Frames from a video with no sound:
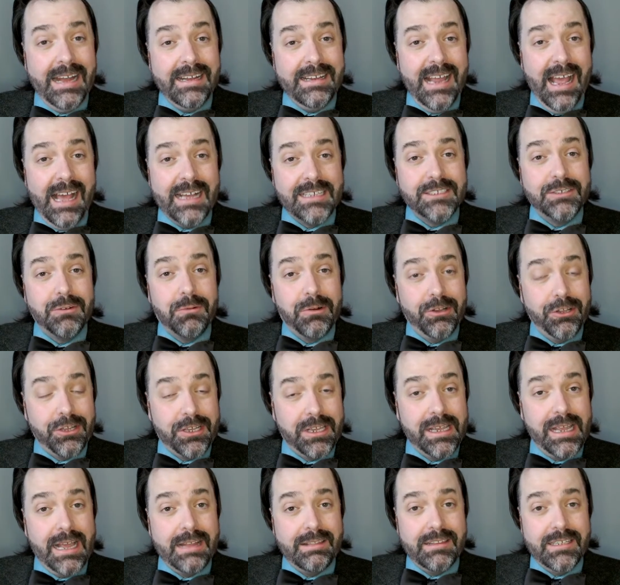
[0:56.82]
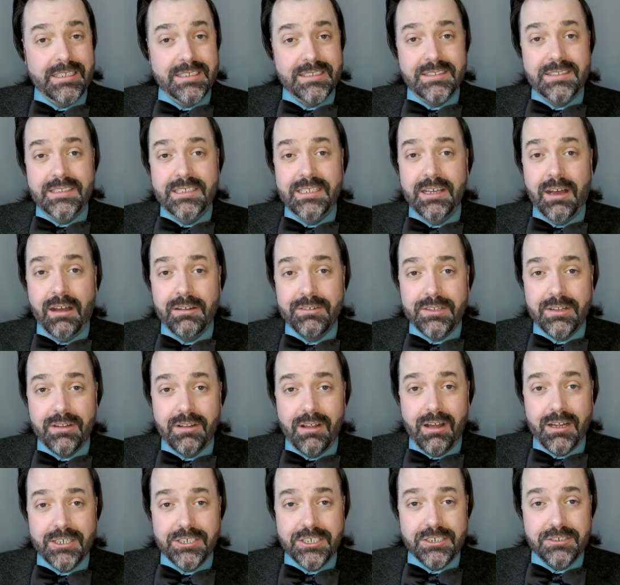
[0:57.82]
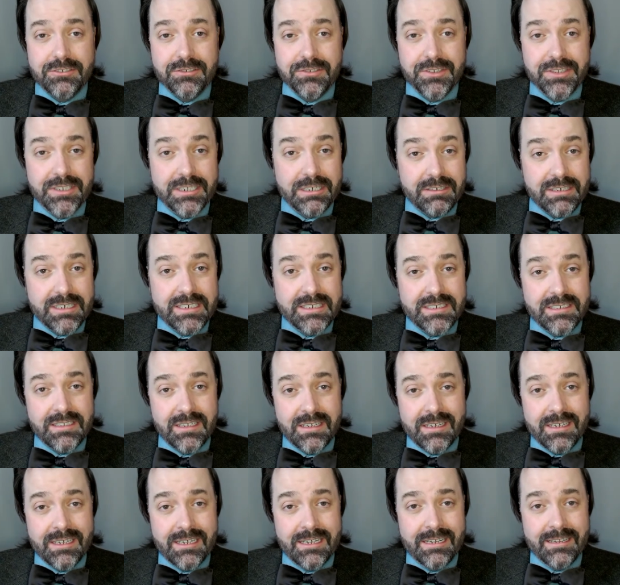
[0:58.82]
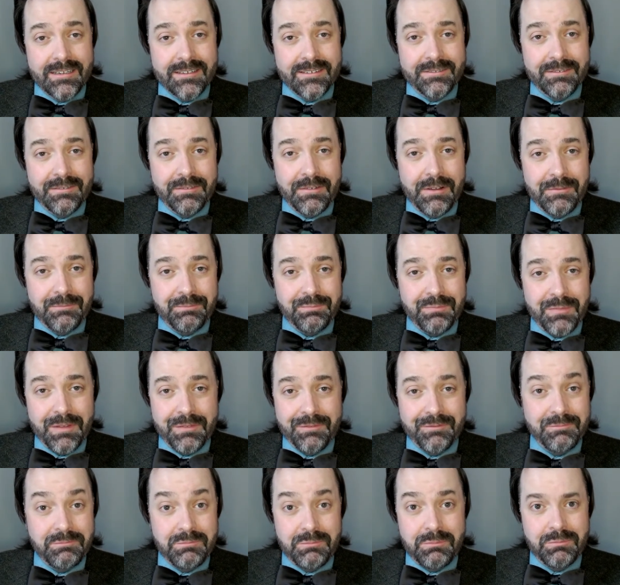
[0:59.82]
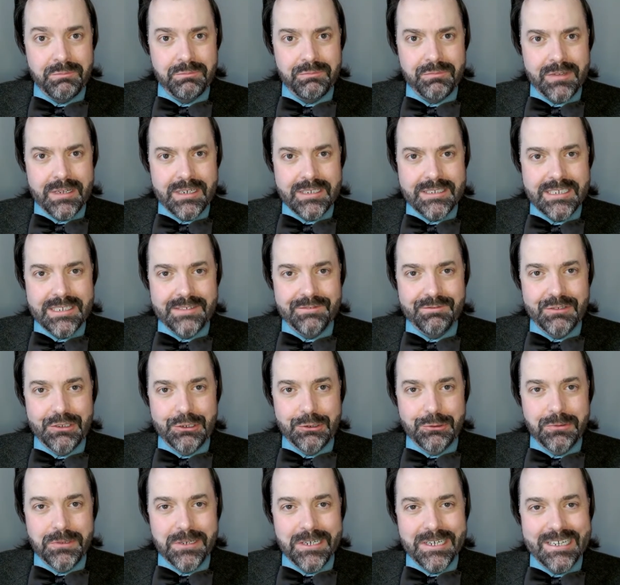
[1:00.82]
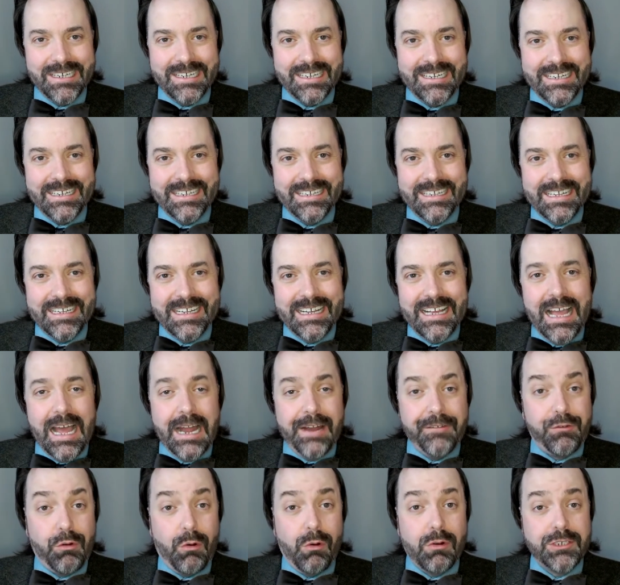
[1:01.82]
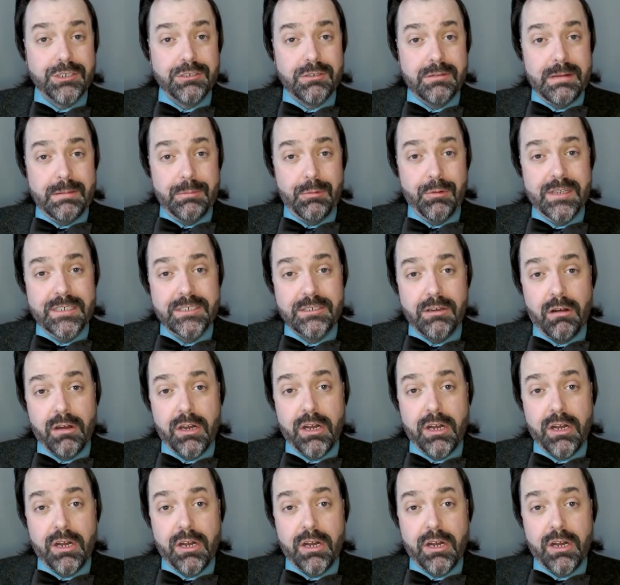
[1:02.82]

yeah, so we're looking at these deontological theories, going to see a few. And of course, remember, these are